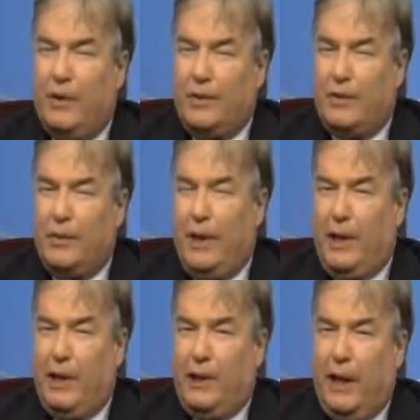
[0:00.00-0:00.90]
there's so
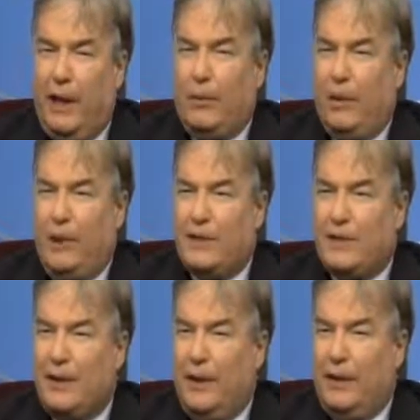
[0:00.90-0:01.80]
many
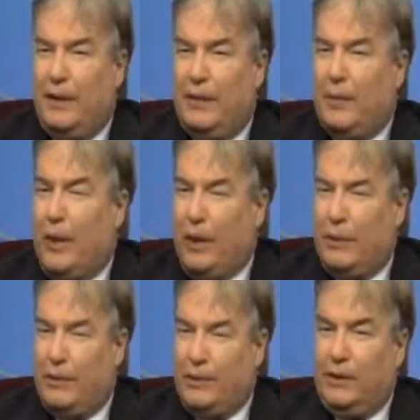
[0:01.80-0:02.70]
headwinds that the
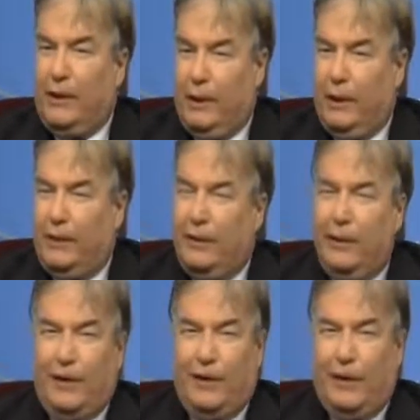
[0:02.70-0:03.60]
market was looking at.
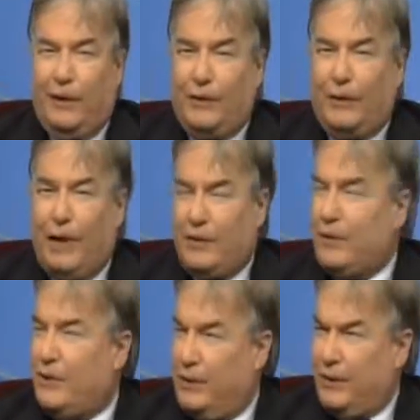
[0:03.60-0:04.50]
You know,
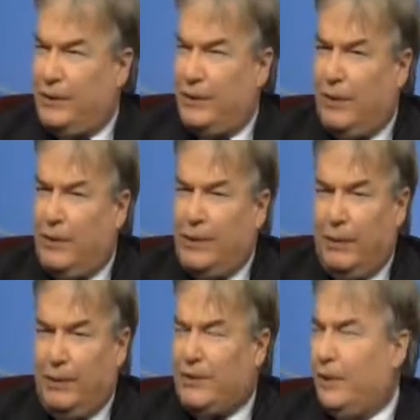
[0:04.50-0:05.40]

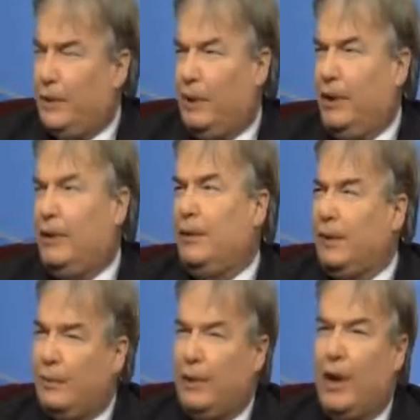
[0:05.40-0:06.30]
2013 was so good.
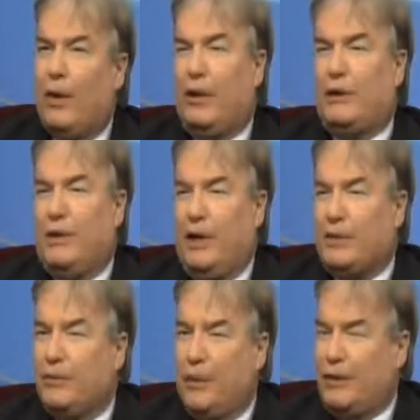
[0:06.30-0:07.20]
We know that
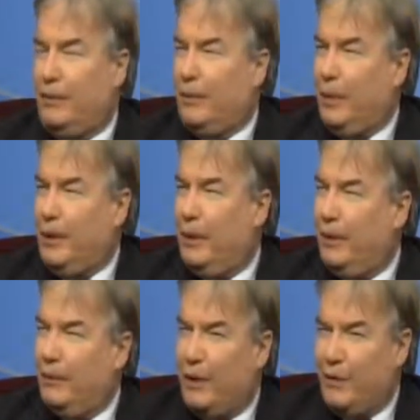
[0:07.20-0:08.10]
2014 will be
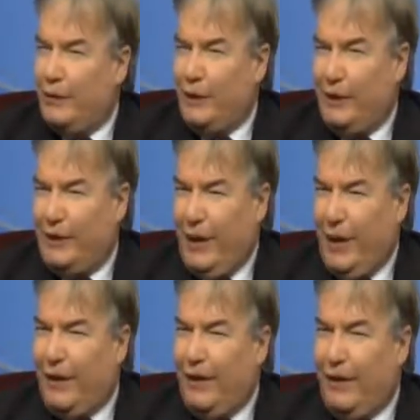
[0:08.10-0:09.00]
good. And whenever you get that,